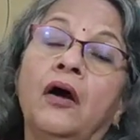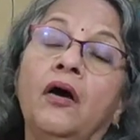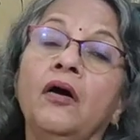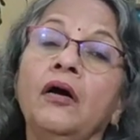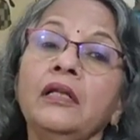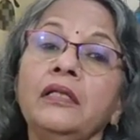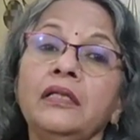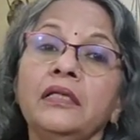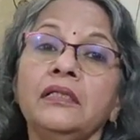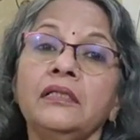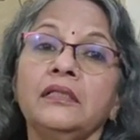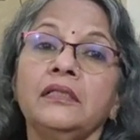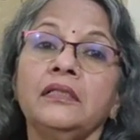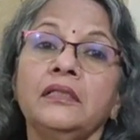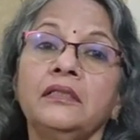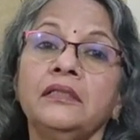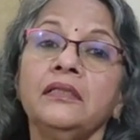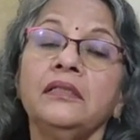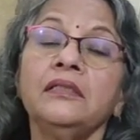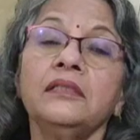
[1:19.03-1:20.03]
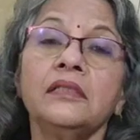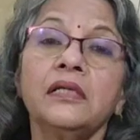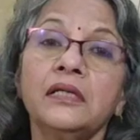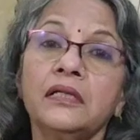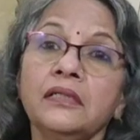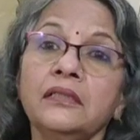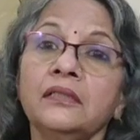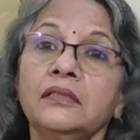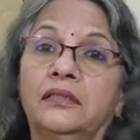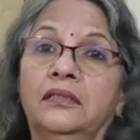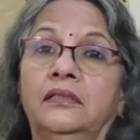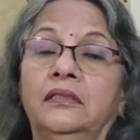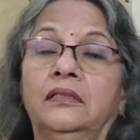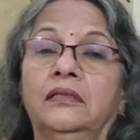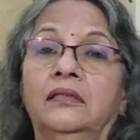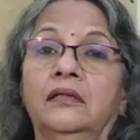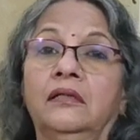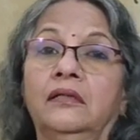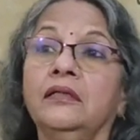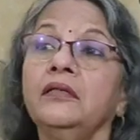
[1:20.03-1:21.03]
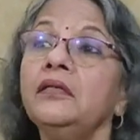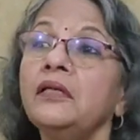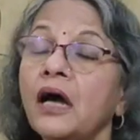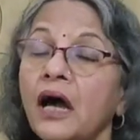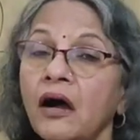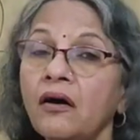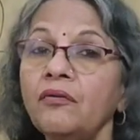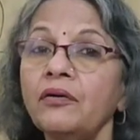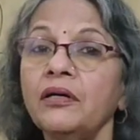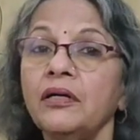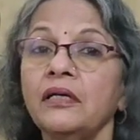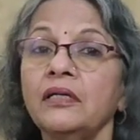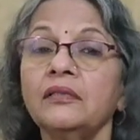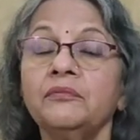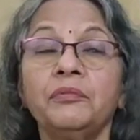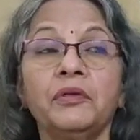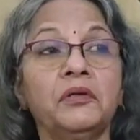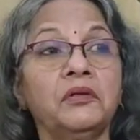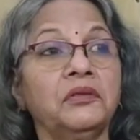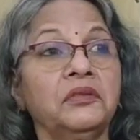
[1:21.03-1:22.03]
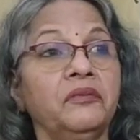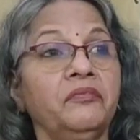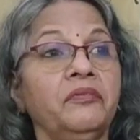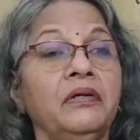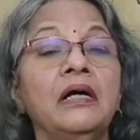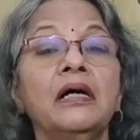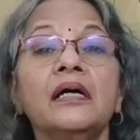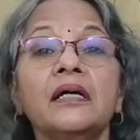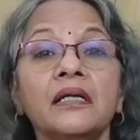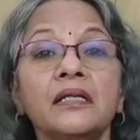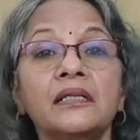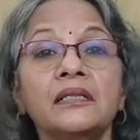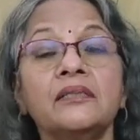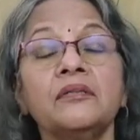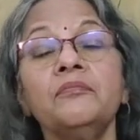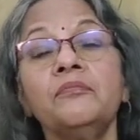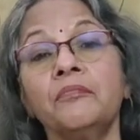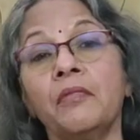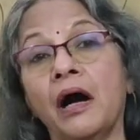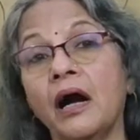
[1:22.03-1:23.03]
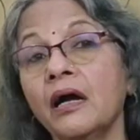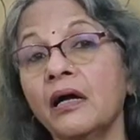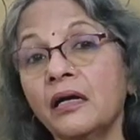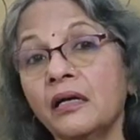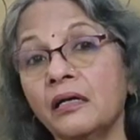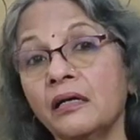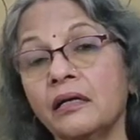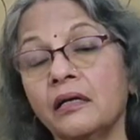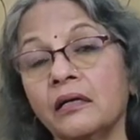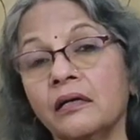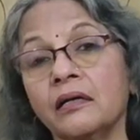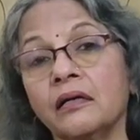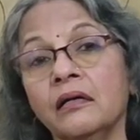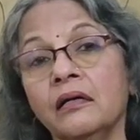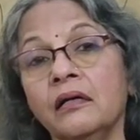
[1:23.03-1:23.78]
all these reasons is nowadays because of aggressive marketing.